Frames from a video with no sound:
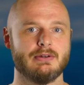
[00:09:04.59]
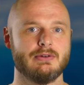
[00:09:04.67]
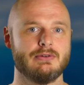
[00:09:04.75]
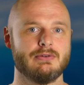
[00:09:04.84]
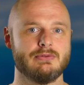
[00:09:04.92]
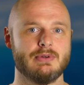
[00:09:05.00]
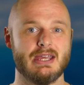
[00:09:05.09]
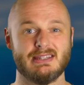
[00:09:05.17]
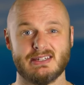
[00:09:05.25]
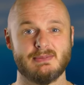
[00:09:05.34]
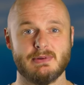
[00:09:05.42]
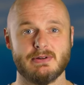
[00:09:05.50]
who has
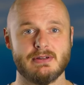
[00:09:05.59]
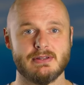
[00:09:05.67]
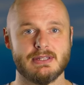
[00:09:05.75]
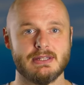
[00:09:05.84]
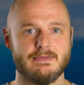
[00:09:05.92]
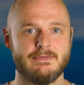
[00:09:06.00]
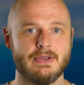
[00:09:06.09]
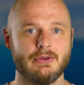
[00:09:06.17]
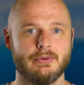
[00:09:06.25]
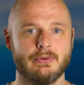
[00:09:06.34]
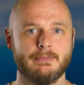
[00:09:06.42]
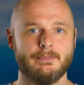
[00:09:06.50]
experience in the
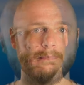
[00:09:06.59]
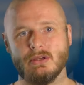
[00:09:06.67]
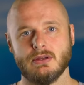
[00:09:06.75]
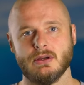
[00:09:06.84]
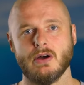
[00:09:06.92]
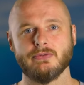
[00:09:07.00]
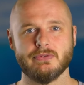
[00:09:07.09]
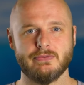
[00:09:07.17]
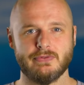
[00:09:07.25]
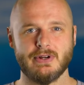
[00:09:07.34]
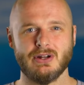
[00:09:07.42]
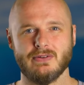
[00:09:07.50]
field. Often
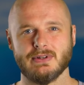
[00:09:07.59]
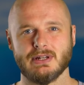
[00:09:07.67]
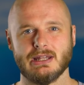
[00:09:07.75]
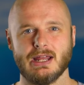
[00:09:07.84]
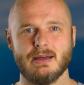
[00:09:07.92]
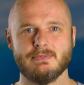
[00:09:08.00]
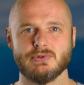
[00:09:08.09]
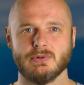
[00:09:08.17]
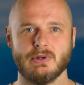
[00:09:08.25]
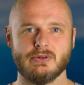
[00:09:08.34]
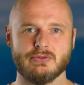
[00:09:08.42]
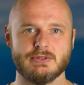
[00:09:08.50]
freediving clubs or
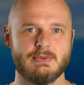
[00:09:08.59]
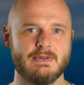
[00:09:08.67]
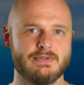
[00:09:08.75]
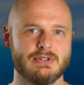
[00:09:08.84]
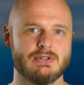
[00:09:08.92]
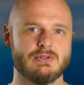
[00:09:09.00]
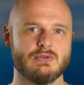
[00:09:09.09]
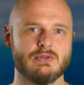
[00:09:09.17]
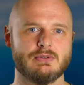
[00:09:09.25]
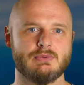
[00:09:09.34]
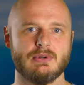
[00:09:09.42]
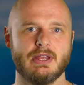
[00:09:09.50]
local spearfishing
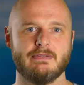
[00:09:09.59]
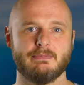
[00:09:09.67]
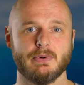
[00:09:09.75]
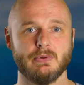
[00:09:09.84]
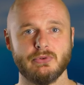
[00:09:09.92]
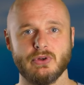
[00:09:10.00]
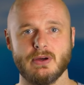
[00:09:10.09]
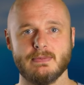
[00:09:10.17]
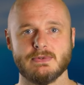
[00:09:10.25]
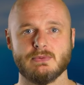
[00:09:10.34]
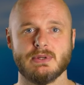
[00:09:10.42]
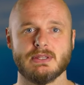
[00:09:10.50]
stores will have pool
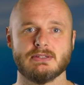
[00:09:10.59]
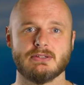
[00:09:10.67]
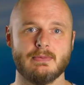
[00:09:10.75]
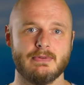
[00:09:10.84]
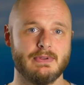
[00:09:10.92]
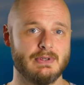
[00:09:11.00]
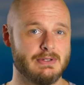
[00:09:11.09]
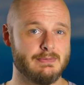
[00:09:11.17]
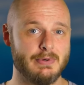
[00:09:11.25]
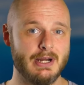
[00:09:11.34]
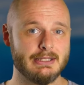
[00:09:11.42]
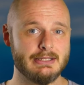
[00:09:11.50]
times where this type of thing is
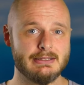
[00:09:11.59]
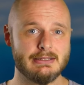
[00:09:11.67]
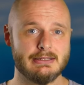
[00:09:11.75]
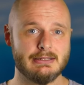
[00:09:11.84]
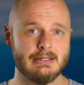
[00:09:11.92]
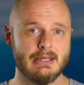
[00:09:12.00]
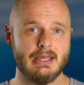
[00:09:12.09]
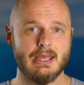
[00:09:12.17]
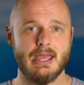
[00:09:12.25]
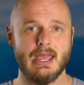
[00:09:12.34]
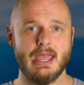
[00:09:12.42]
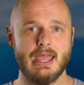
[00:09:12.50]
practiced,
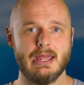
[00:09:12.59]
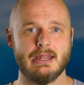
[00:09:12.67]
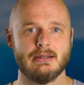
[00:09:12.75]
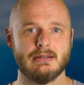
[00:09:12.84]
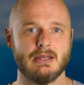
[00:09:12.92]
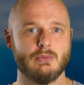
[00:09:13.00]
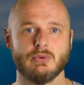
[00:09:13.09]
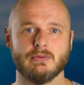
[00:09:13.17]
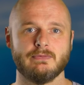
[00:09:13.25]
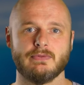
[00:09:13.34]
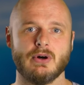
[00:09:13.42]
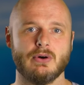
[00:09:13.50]
and it will
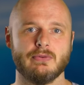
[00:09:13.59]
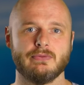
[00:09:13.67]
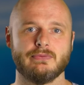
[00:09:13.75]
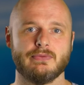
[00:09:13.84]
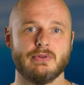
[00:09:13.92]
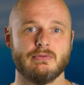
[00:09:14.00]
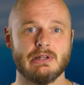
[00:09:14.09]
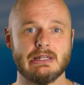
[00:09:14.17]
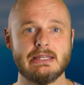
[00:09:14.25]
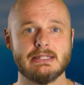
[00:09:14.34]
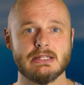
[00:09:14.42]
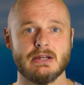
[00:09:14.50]
involve the
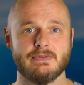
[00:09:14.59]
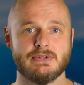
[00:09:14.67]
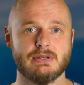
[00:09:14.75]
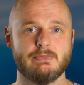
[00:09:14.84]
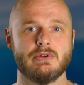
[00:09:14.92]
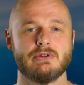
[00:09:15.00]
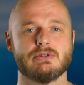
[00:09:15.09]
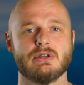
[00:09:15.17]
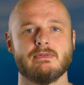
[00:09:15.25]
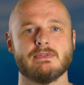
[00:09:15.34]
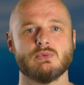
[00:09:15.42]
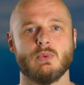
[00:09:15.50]
releasing of a submerged
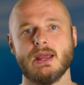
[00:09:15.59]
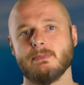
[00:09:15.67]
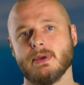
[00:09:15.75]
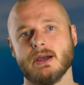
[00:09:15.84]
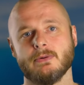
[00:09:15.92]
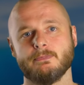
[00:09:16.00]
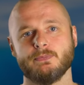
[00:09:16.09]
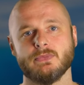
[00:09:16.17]
diver's weight belt,